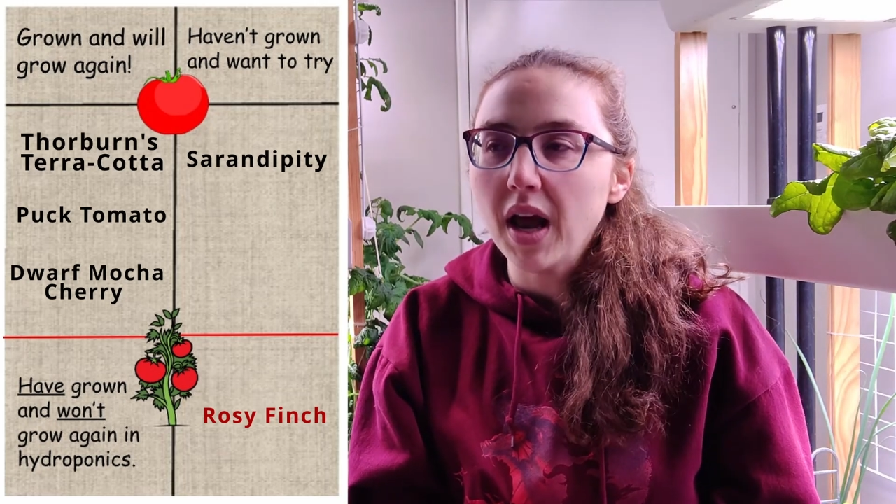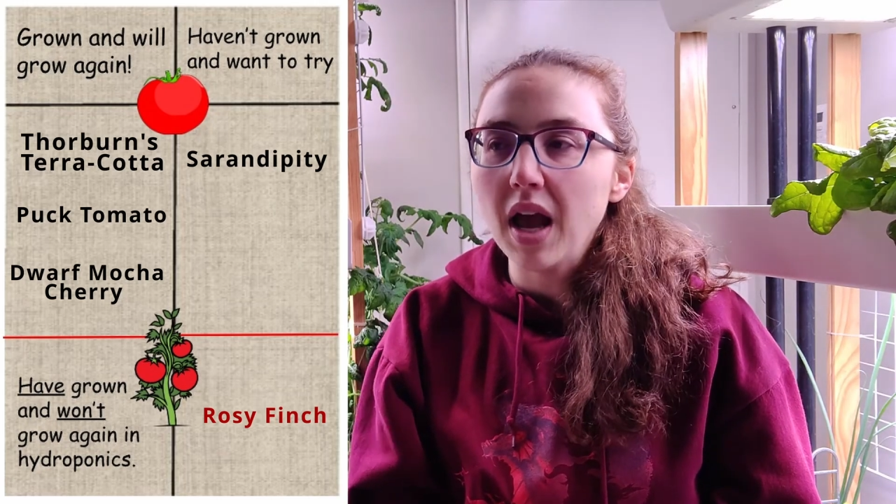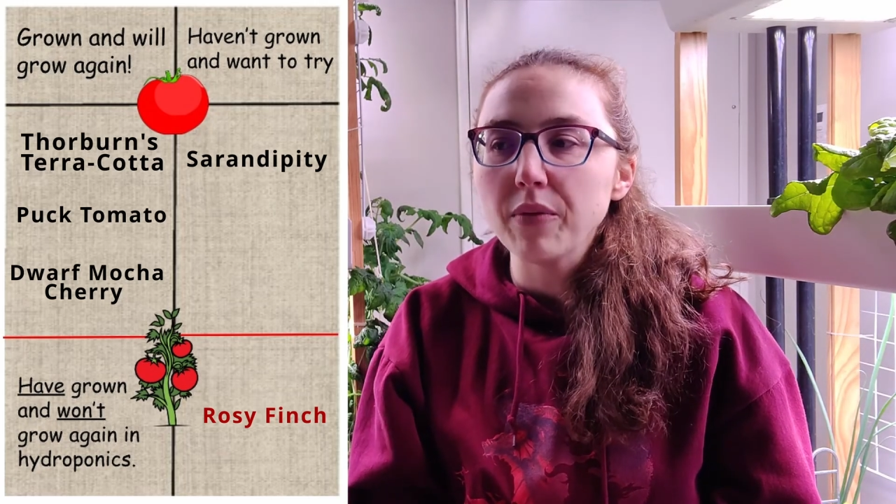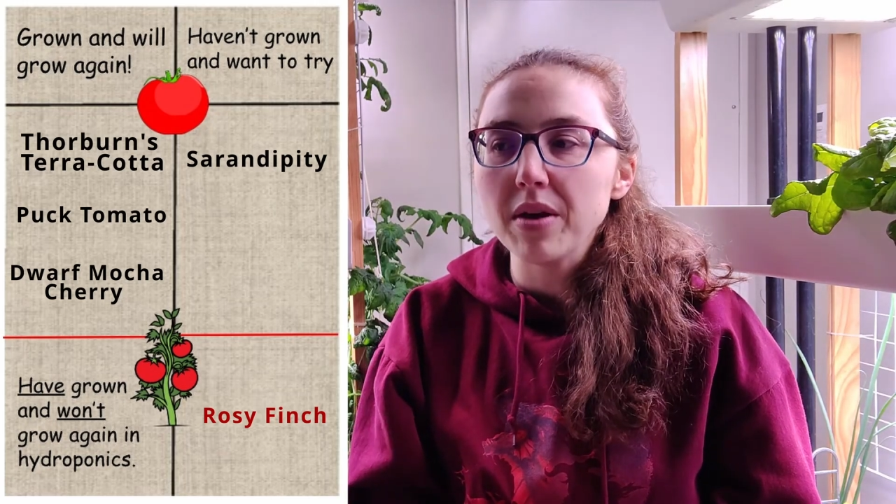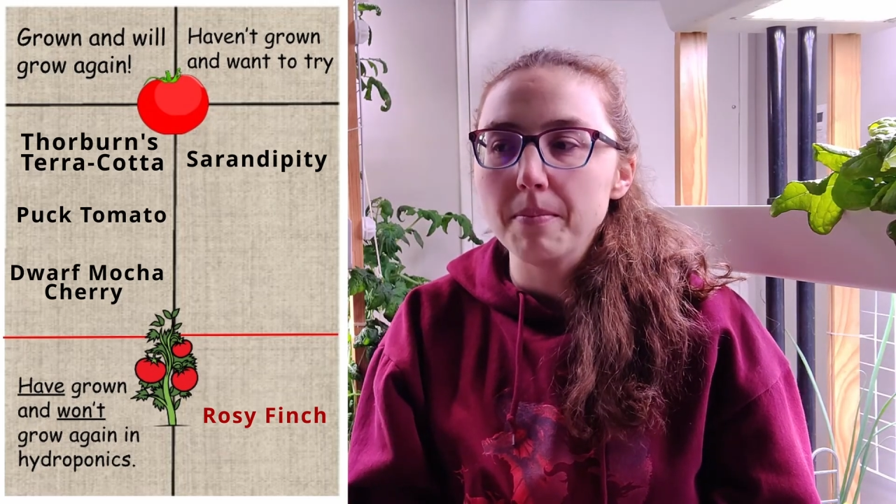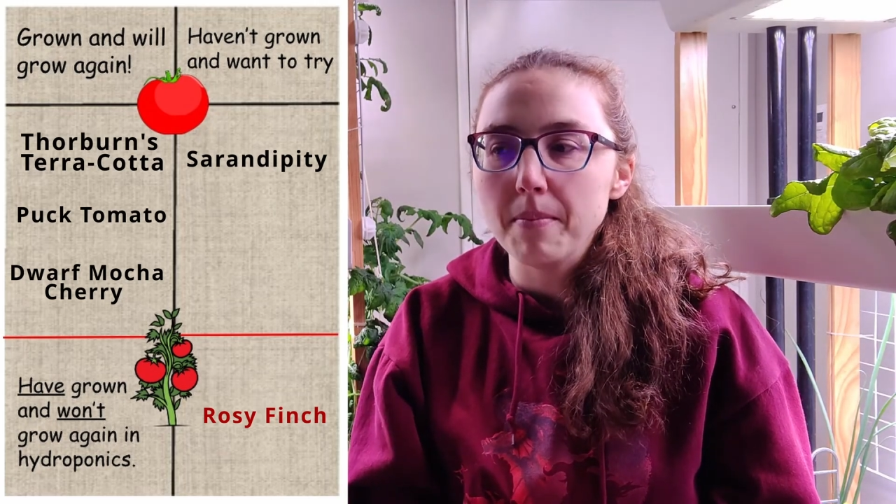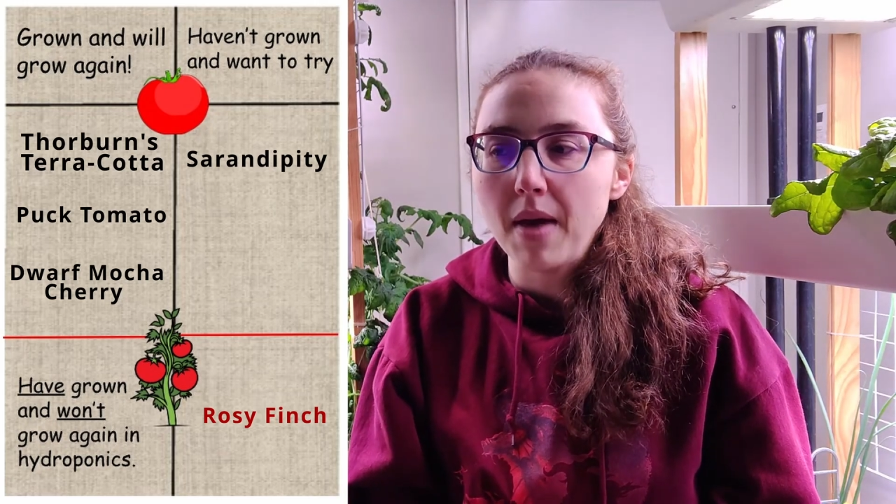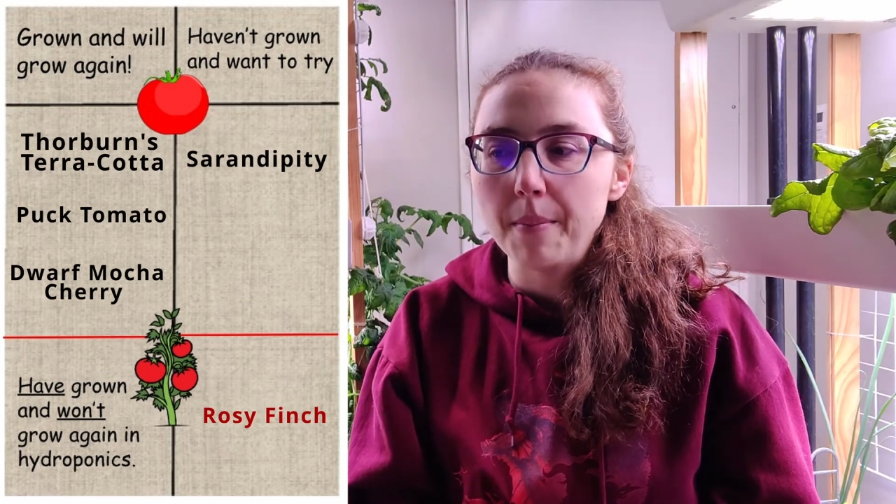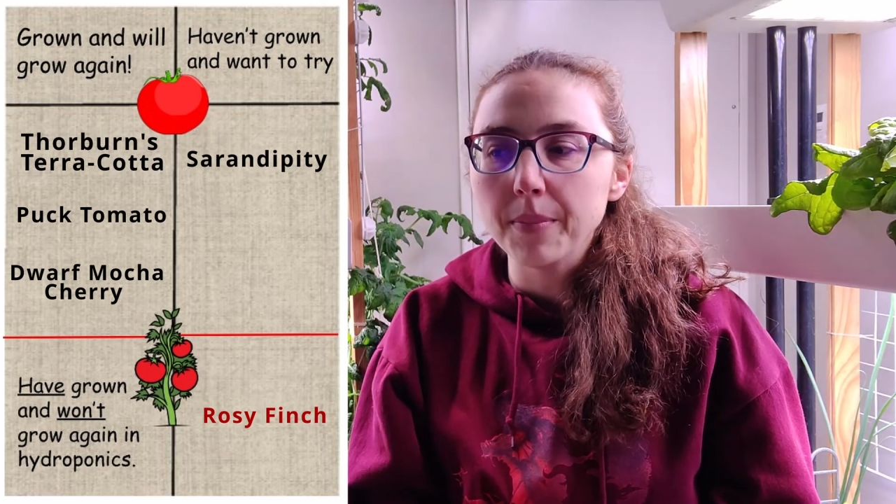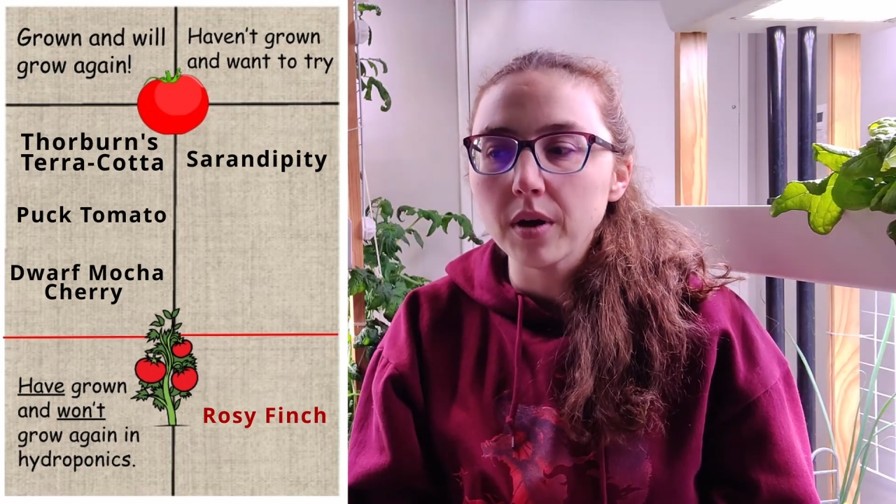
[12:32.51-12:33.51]
I
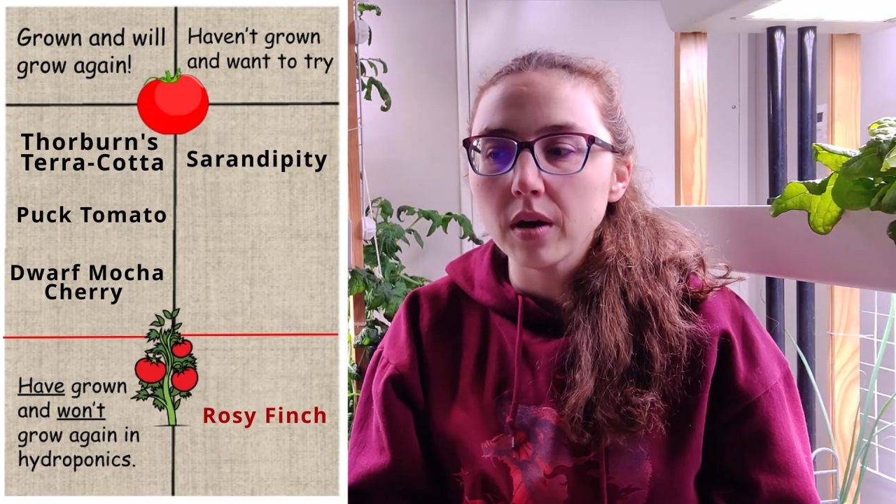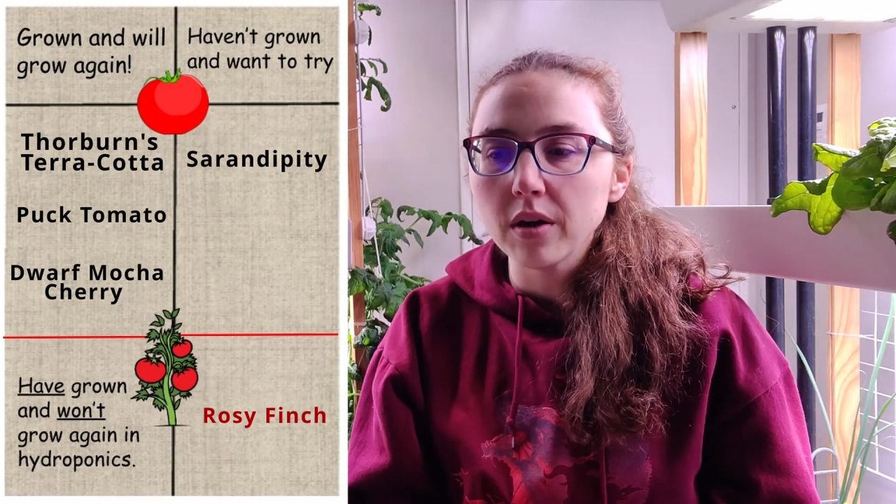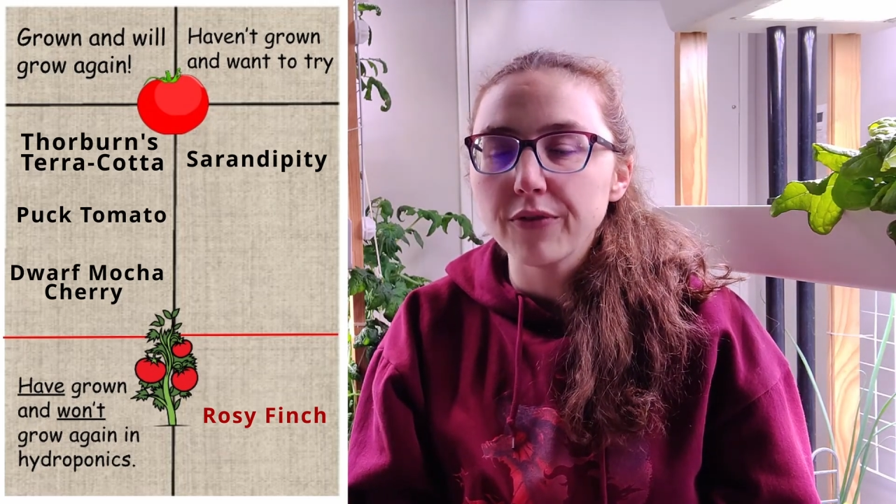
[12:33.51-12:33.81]
remember